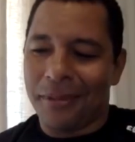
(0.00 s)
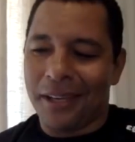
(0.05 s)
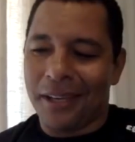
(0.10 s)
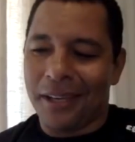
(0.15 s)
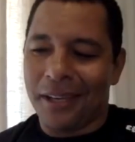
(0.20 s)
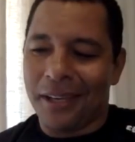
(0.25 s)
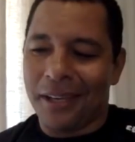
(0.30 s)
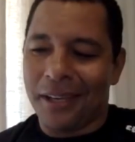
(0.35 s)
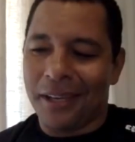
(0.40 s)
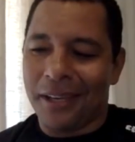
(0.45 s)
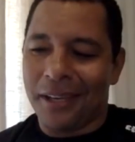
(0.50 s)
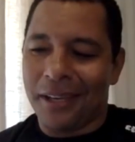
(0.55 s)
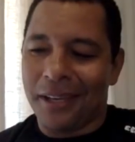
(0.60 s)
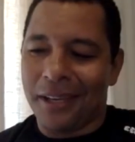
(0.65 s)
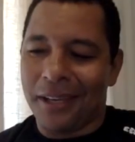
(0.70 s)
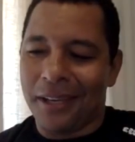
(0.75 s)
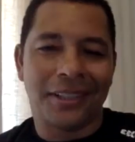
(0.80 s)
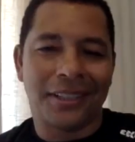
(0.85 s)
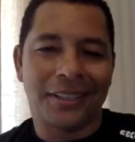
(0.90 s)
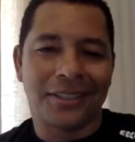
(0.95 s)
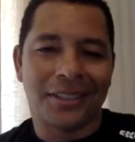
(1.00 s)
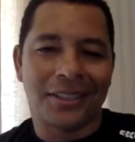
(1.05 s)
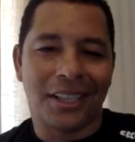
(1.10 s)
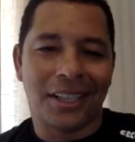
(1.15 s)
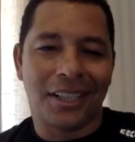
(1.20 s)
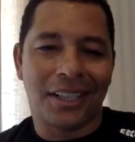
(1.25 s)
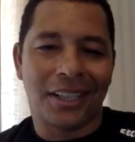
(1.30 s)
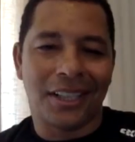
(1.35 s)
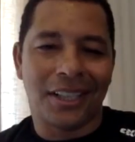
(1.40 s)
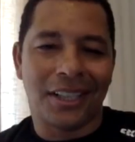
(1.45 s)
make funny on
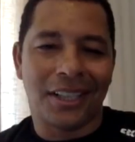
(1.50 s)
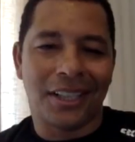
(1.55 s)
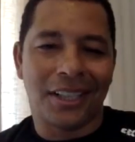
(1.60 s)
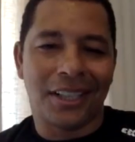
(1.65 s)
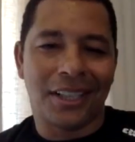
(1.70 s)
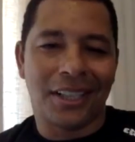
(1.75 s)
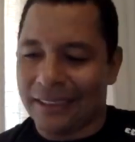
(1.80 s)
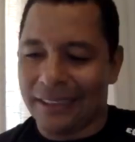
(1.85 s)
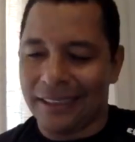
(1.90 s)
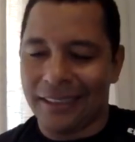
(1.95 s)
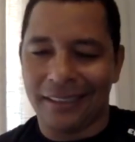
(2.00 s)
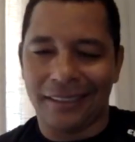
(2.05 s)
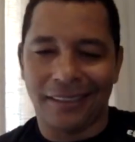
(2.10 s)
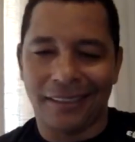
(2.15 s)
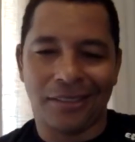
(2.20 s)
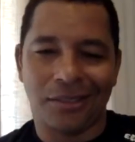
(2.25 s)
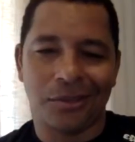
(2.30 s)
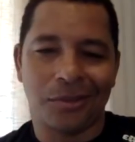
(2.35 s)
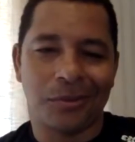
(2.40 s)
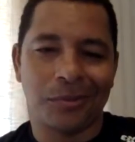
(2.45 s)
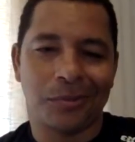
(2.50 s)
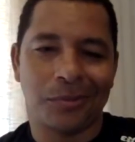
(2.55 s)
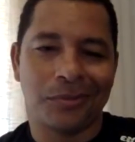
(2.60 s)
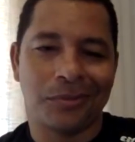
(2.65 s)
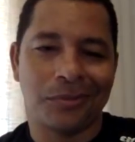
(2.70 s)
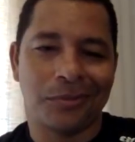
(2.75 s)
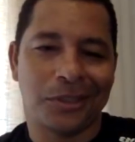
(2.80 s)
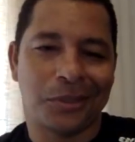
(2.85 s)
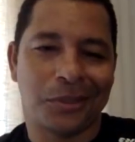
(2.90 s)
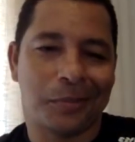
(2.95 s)
each other. You
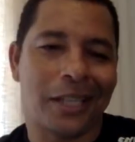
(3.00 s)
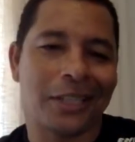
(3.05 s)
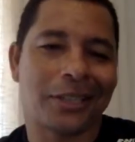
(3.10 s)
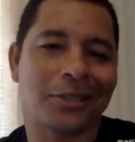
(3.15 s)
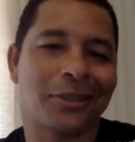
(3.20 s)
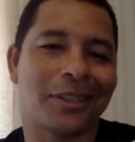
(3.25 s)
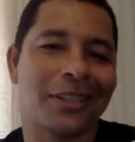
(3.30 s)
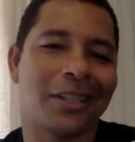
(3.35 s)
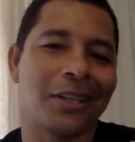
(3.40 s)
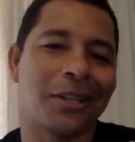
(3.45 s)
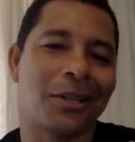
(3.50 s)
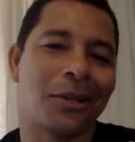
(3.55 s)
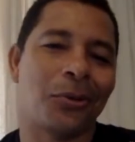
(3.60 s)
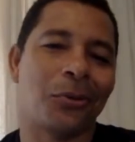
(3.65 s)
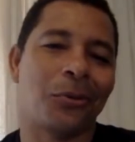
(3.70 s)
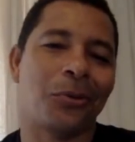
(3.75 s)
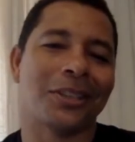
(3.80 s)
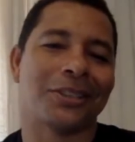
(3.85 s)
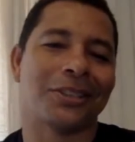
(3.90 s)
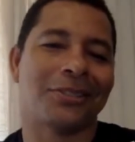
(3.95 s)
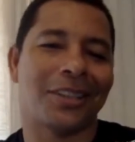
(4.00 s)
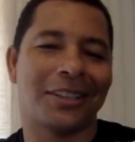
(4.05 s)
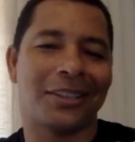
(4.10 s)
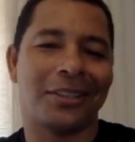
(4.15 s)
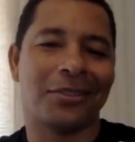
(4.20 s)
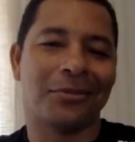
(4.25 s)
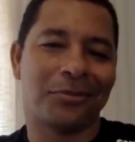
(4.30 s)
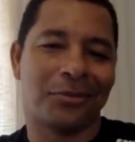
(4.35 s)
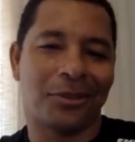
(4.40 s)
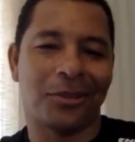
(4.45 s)
know, especially who was
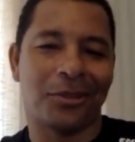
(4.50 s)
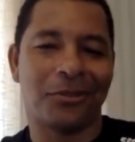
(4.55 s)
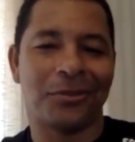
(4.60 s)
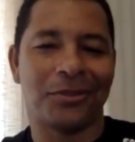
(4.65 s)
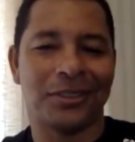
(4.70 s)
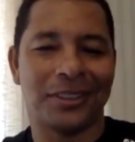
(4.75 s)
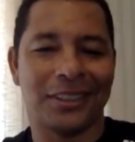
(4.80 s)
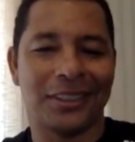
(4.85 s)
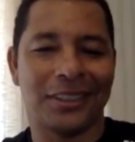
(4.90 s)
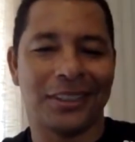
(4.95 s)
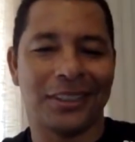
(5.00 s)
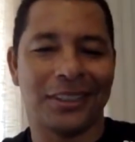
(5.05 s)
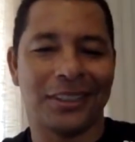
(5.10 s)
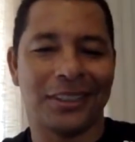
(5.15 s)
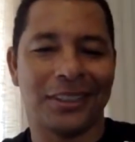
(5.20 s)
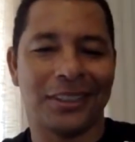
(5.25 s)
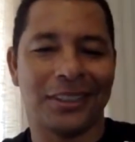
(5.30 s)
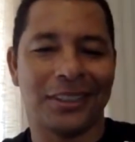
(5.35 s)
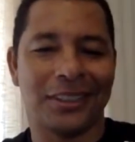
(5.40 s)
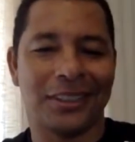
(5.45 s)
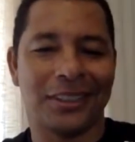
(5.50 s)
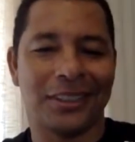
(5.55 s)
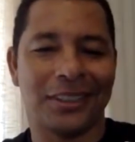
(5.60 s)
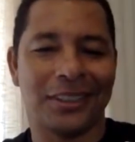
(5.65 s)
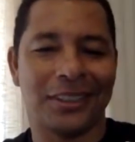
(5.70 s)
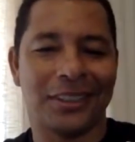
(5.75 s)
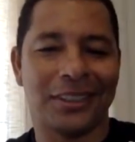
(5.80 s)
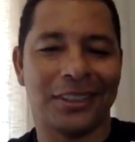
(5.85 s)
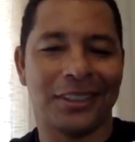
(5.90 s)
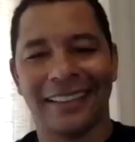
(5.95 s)
not involved in the
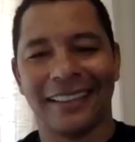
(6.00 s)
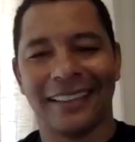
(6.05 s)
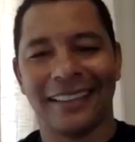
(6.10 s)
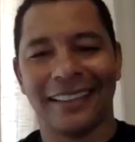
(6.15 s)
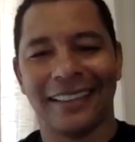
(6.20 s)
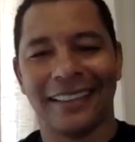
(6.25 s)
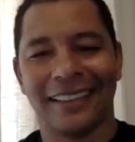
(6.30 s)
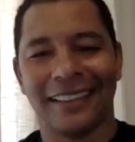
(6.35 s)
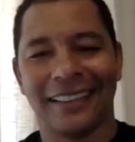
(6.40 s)
situation.